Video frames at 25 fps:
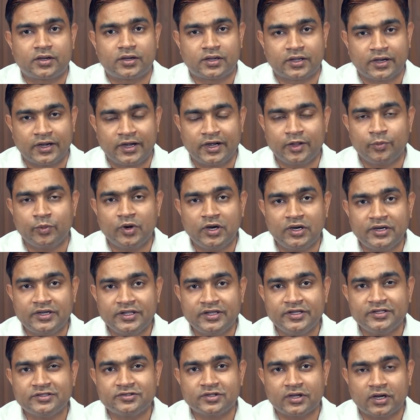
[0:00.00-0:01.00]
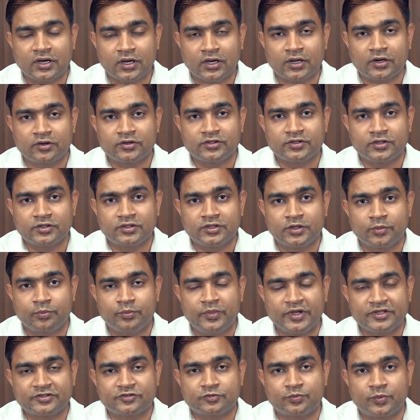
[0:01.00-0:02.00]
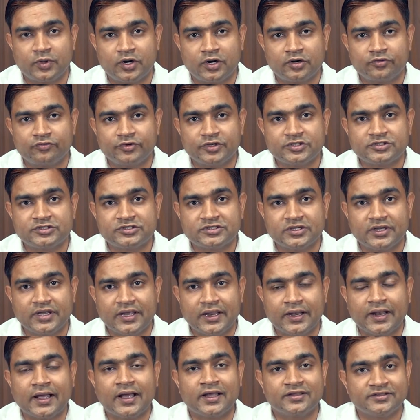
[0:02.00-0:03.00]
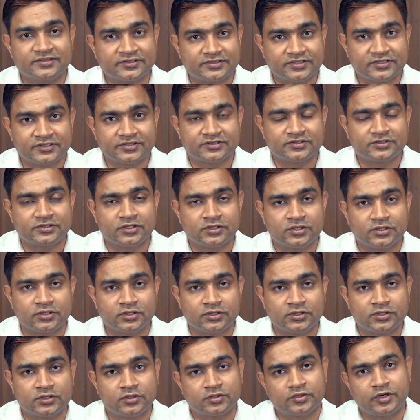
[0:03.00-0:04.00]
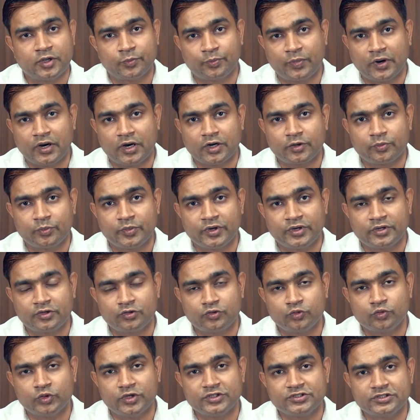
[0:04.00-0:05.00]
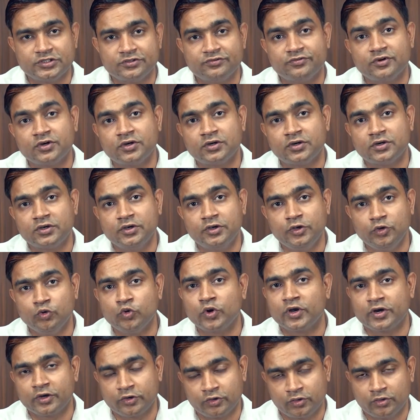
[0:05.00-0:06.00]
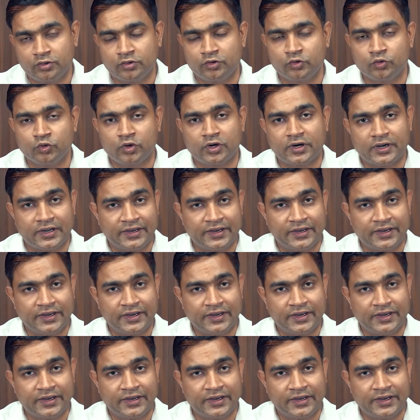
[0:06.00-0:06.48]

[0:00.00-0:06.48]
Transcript: credibilities are the best part, which enhances the department to achieve newer and newer